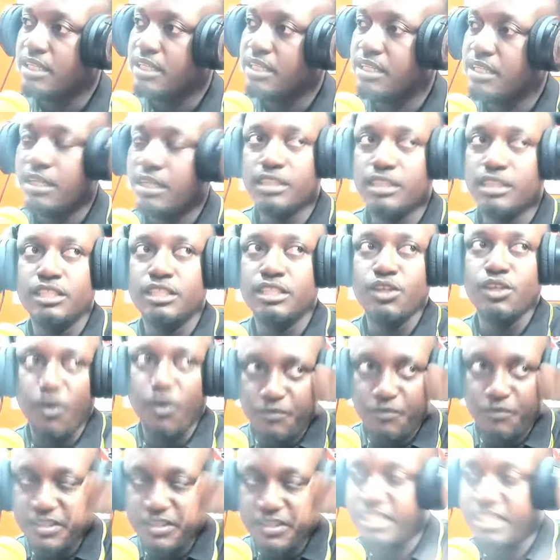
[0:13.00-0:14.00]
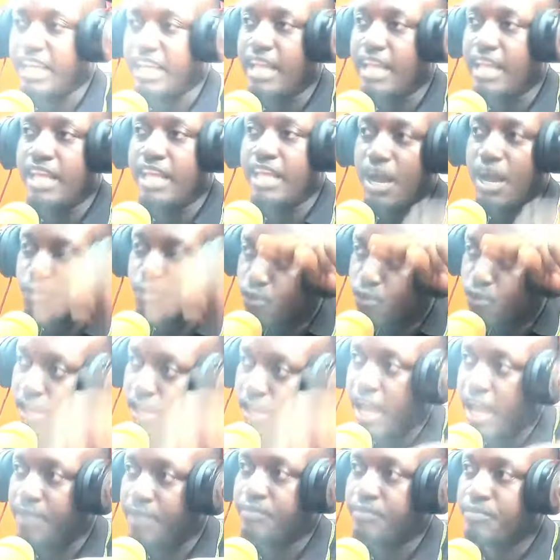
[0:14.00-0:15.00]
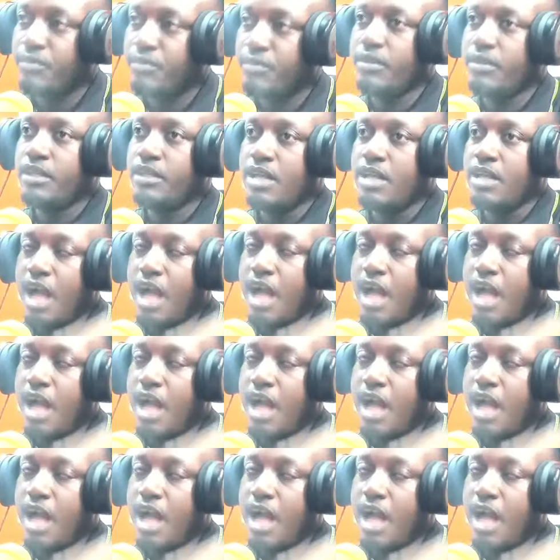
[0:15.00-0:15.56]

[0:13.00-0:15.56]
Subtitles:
It is officially Angola. I